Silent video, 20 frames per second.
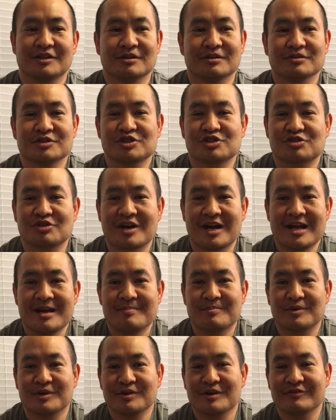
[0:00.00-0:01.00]

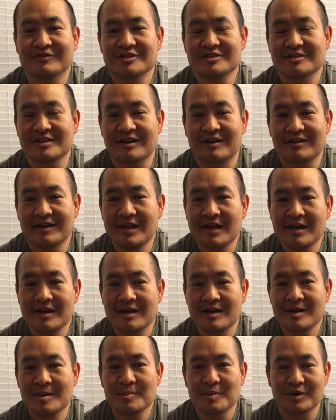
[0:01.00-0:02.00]
Stripe, or you have
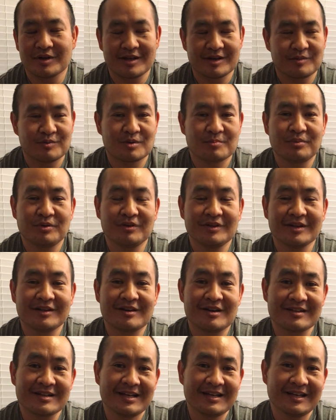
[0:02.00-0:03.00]
CRM, or like we're pulling
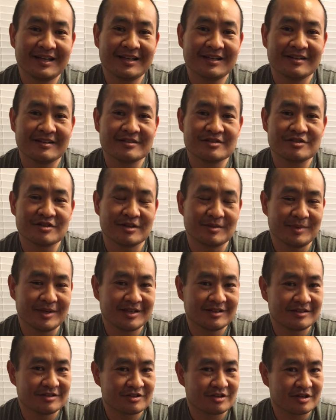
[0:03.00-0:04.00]
all that in so that we
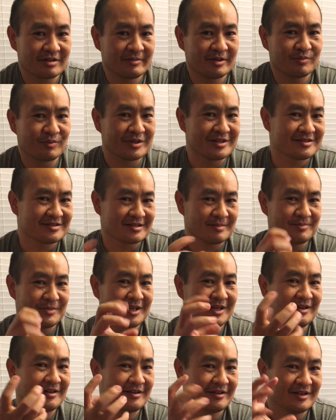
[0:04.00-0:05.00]
can determine when
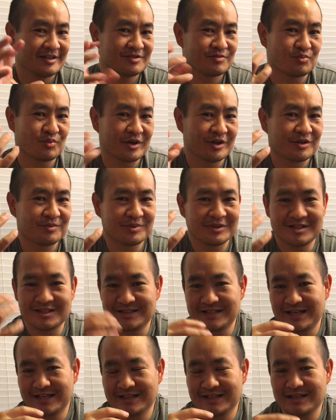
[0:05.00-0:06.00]
something is weird with the
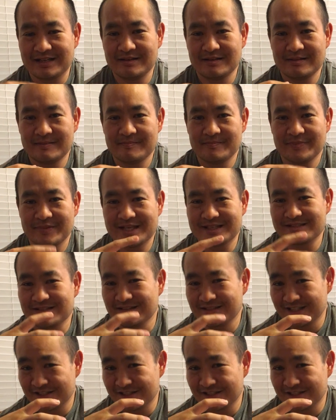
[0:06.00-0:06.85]
data. That's a